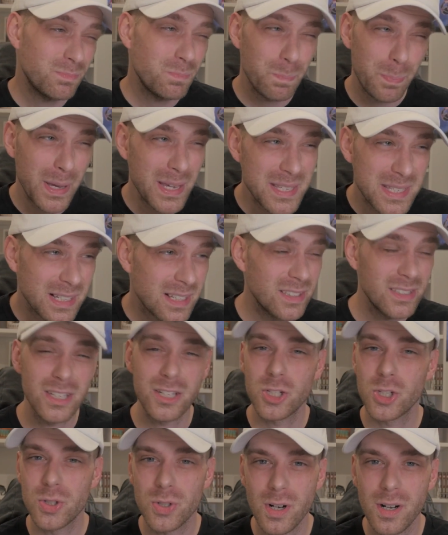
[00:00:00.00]
basically
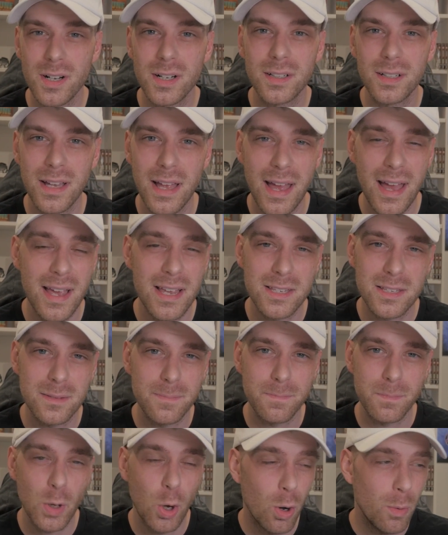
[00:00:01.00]
as strong as
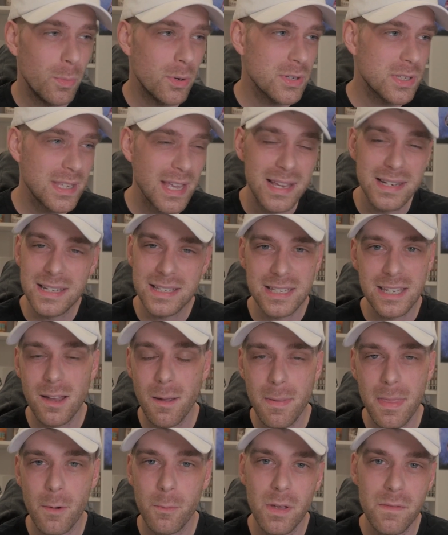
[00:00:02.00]
almost any
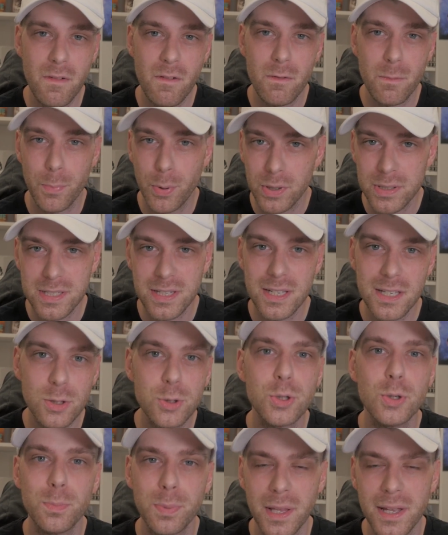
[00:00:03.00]
team that we've ever put
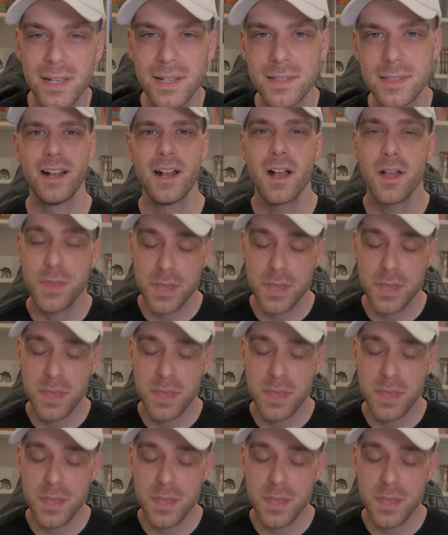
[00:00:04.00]
into play-ins.